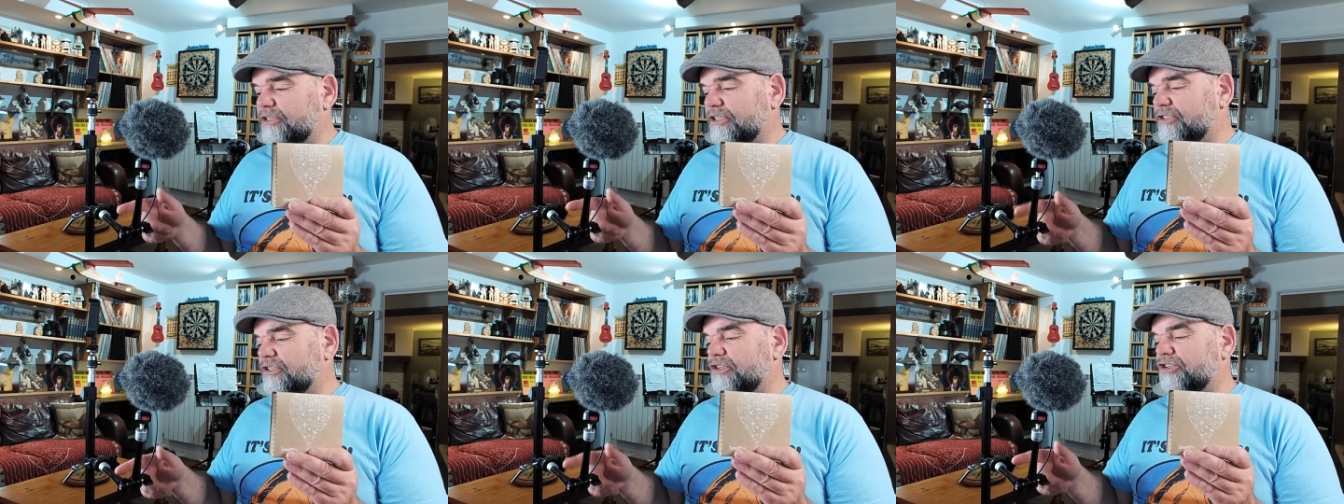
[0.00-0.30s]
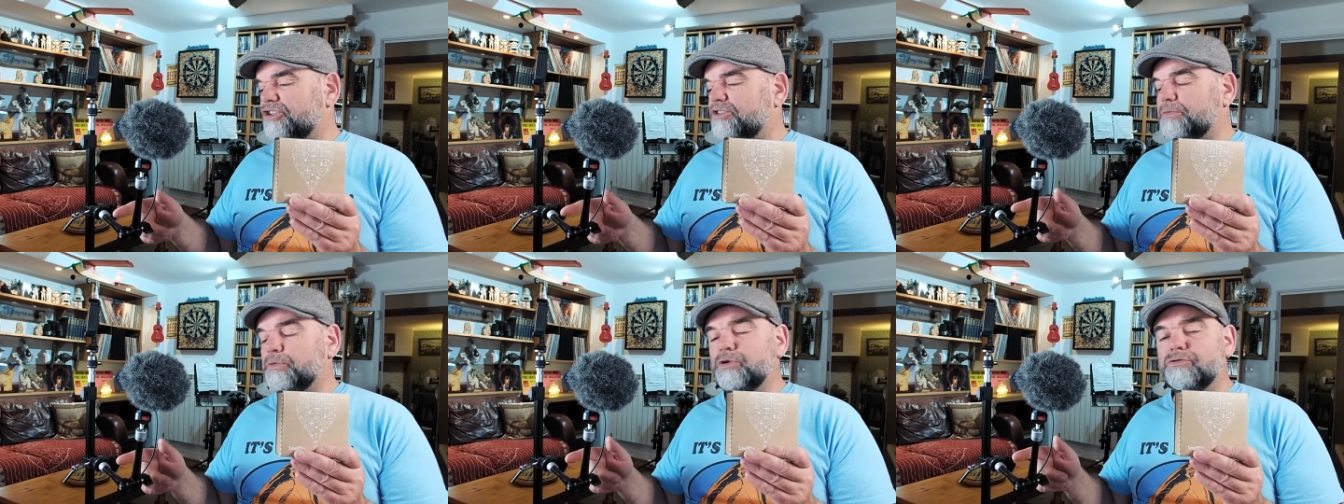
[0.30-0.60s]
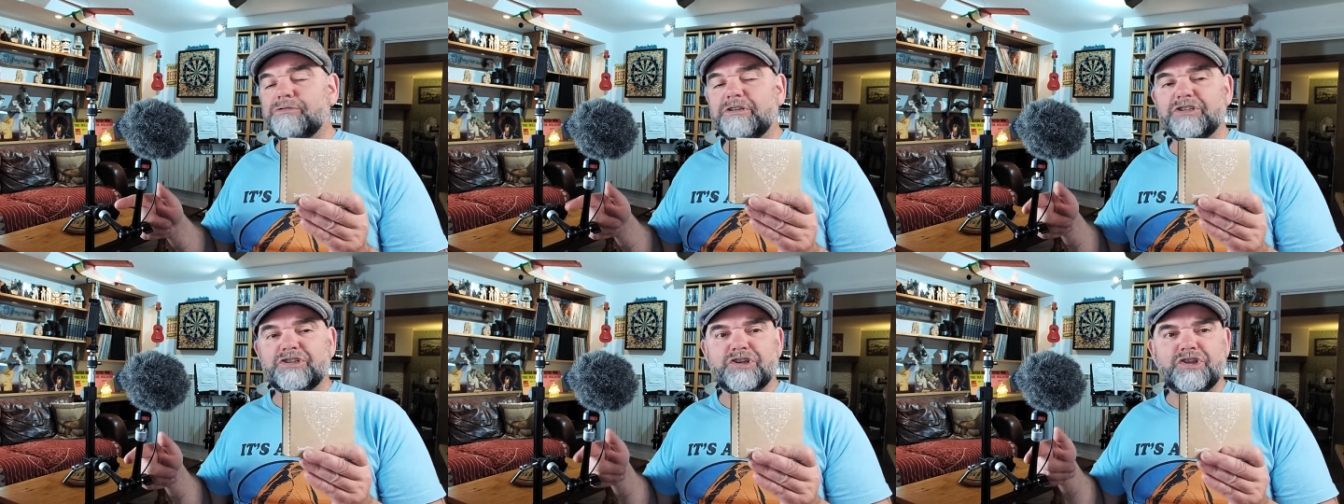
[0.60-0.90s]
This isn't
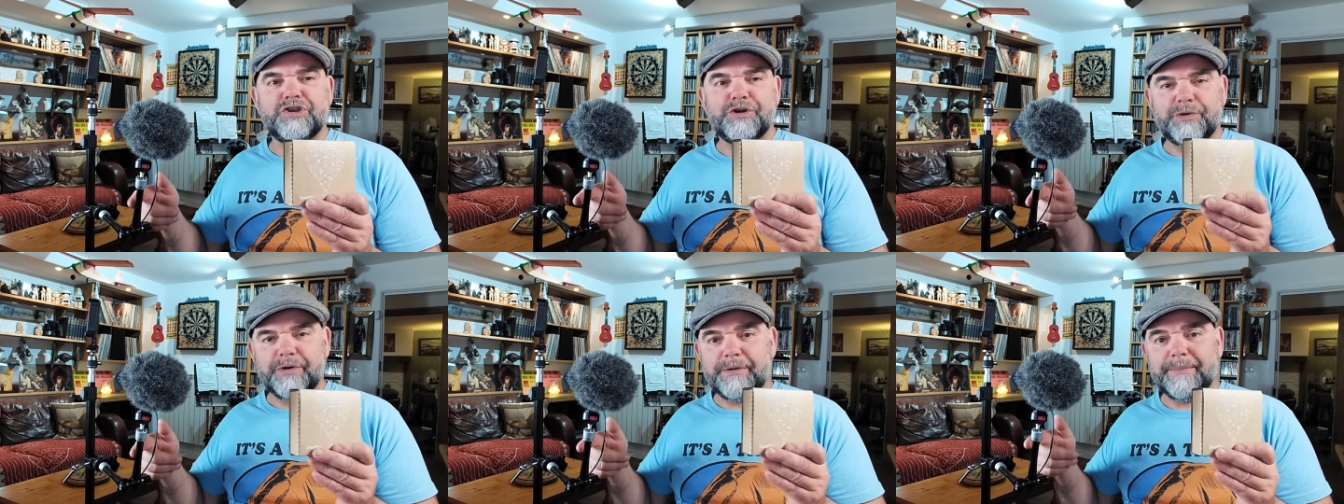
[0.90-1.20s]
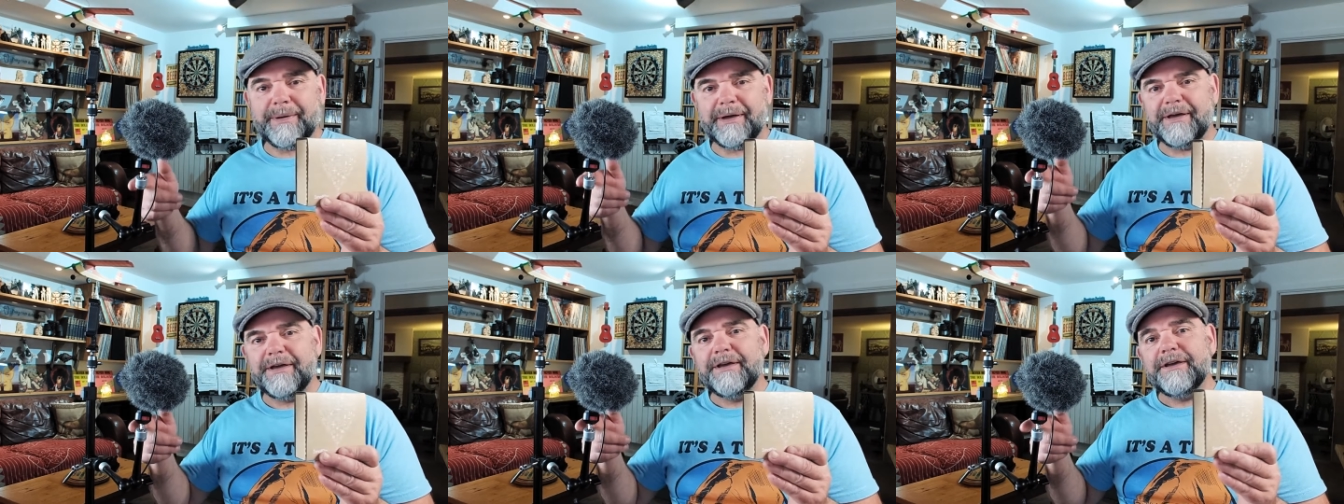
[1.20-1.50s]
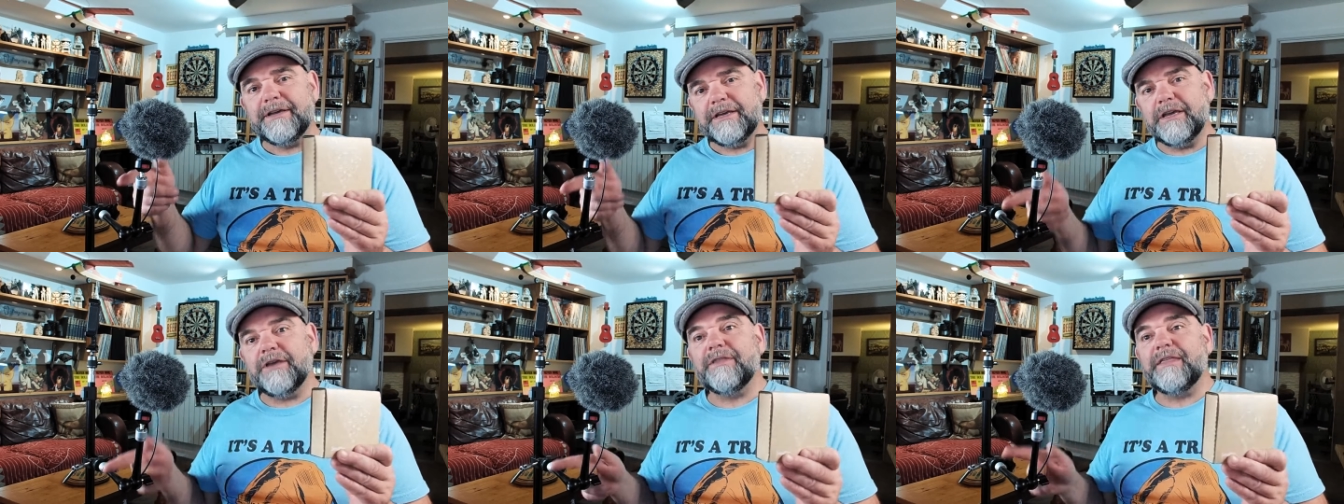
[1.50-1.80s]
SMALLRIG, because they're newer, but
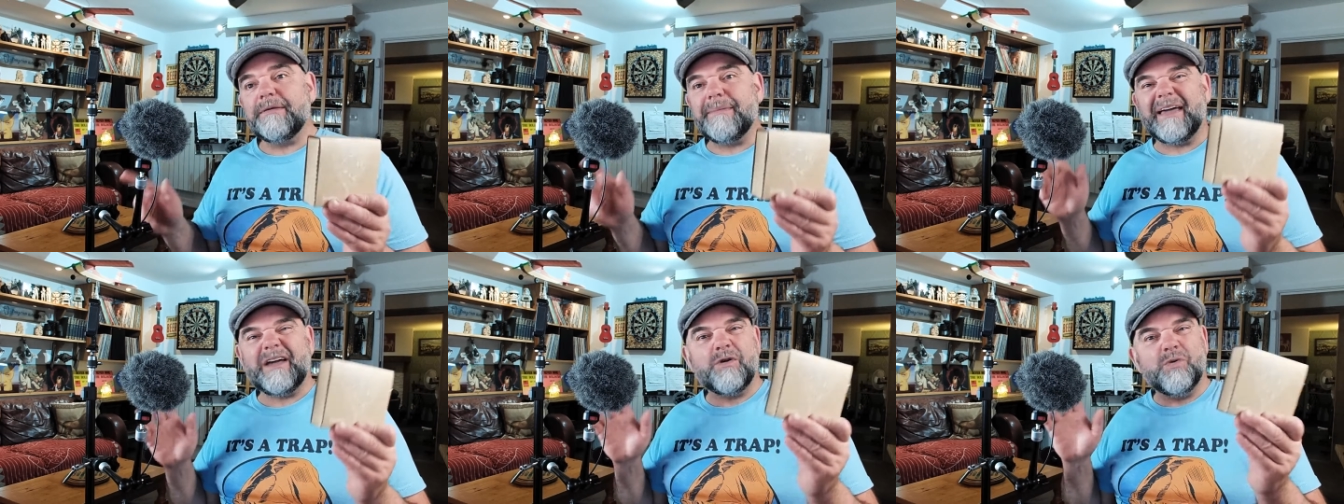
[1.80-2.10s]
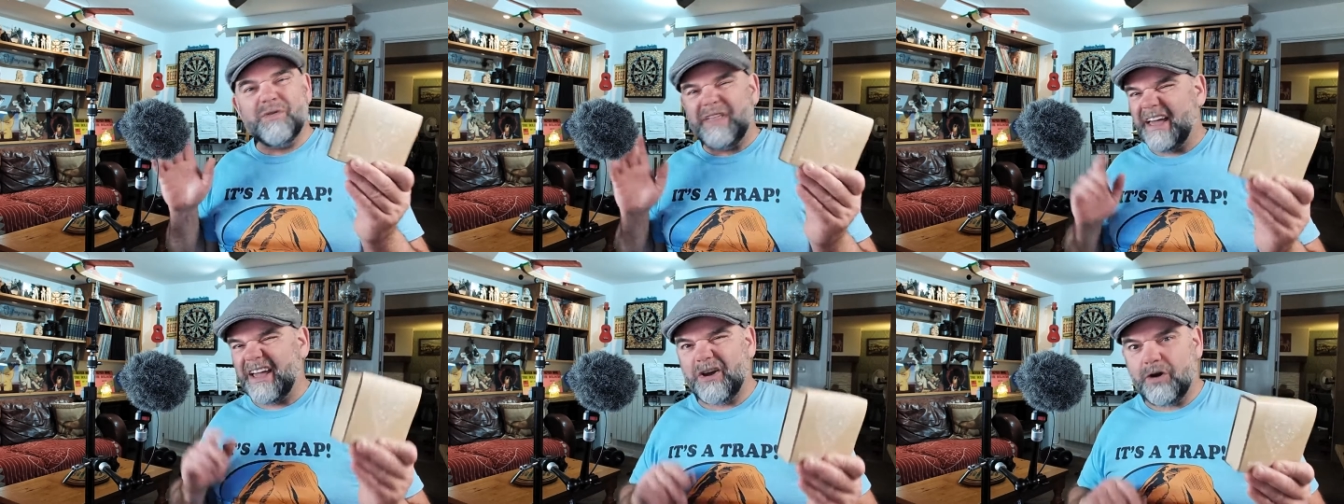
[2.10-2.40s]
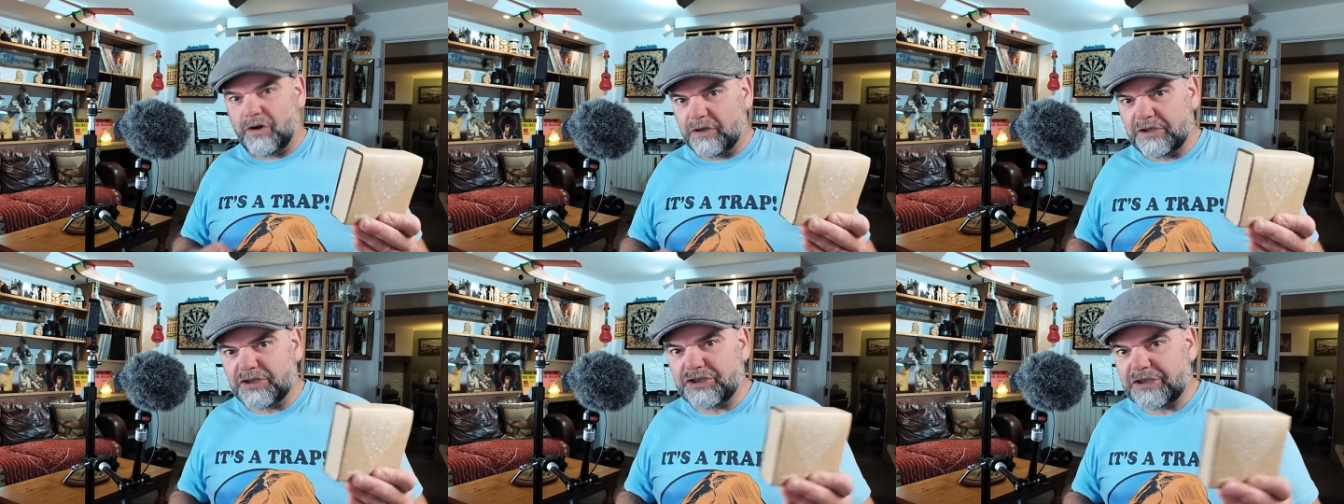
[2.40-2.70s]
you know, they make all that
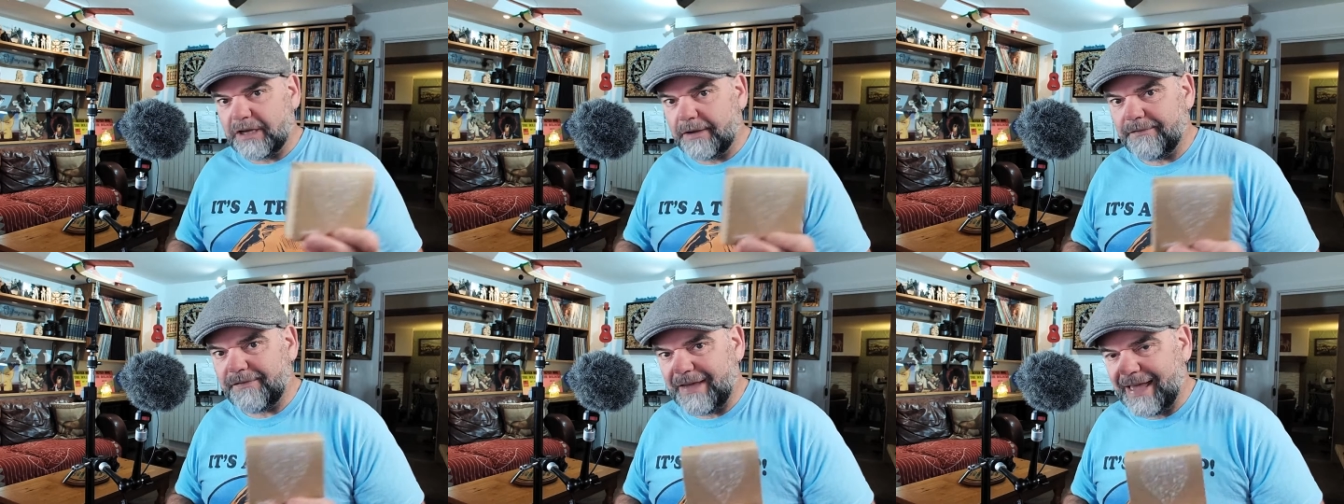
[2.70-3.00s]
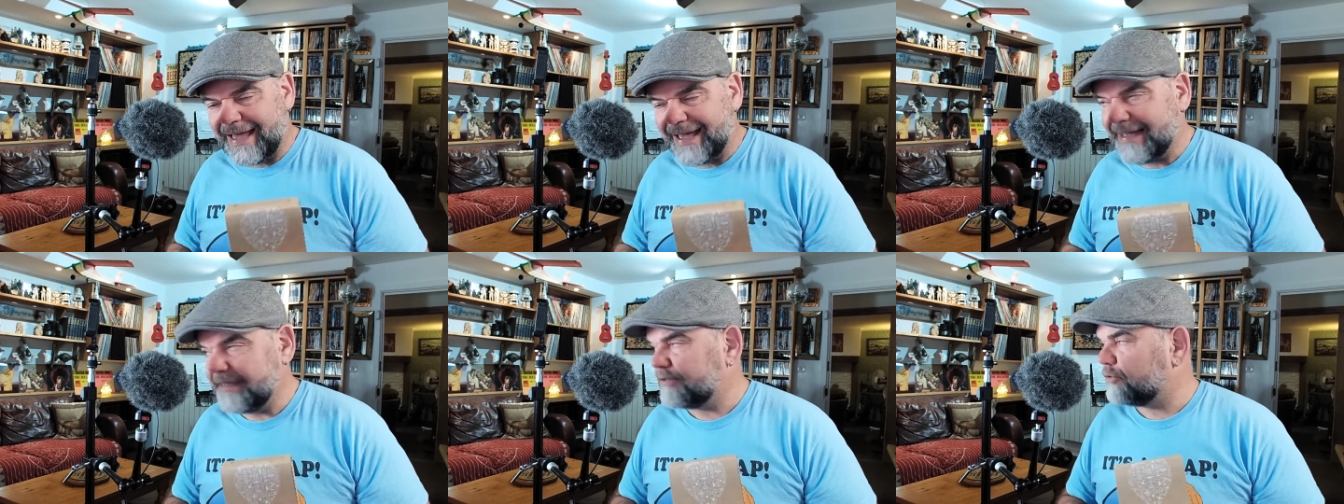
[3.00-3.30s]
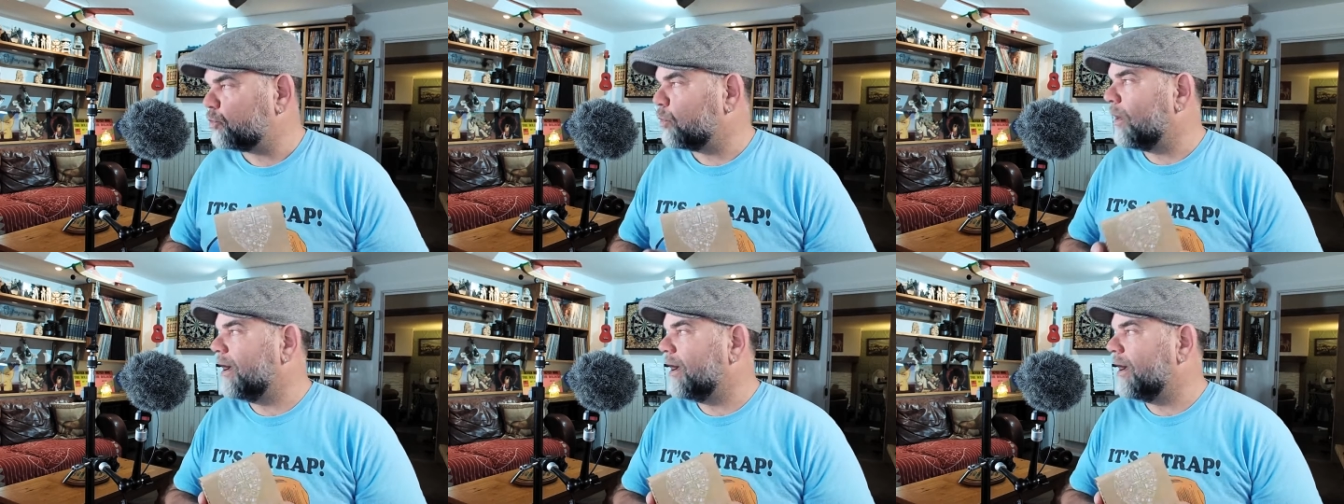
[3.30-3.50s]
kind of stuff as